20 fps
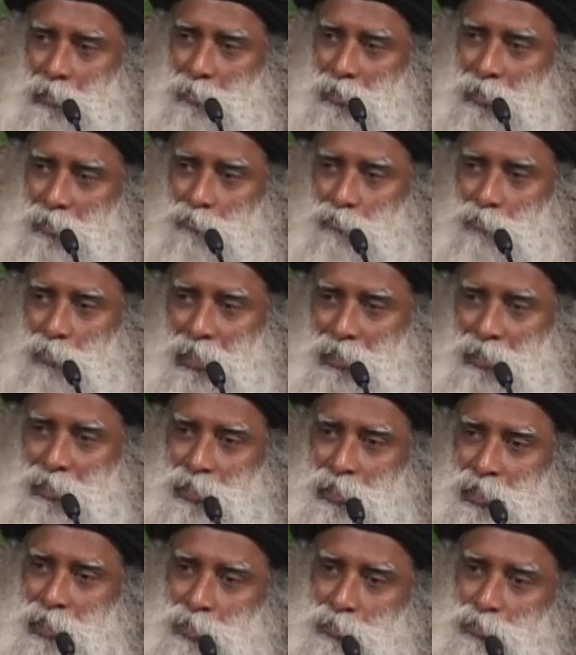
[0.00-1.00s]
bit of
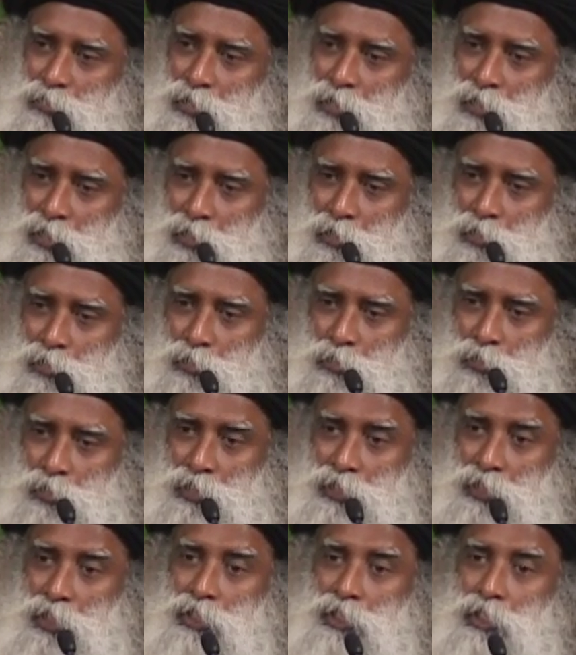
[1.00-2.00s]
pleasantness within you
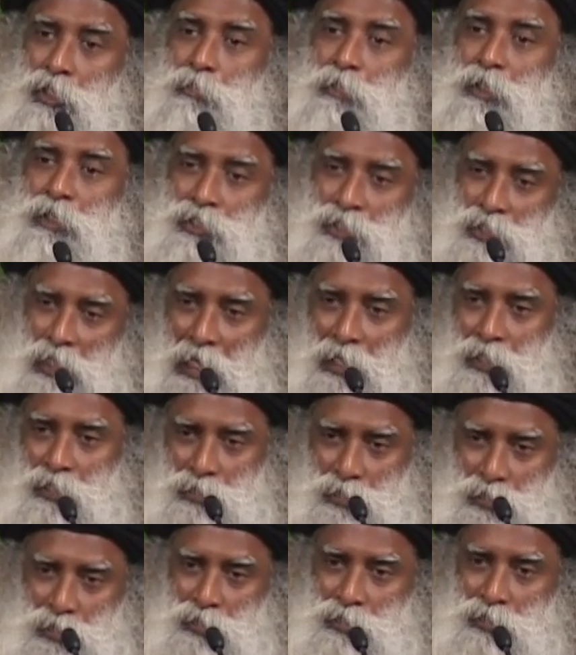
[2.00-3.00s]
is such a big
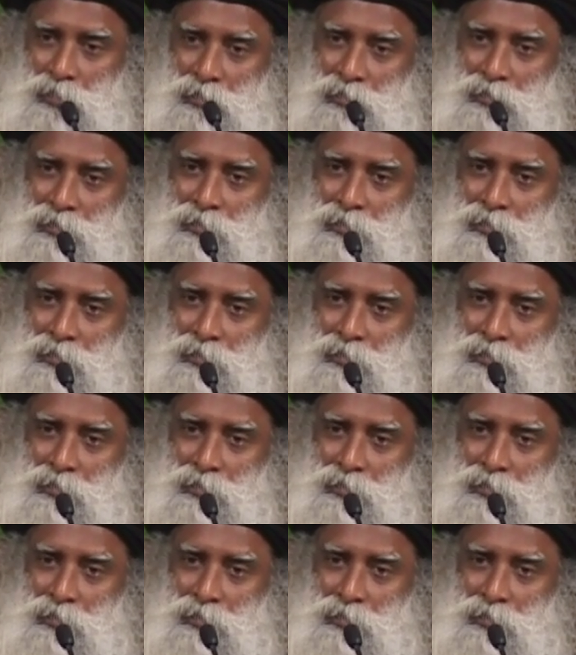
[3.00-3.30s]
challenge.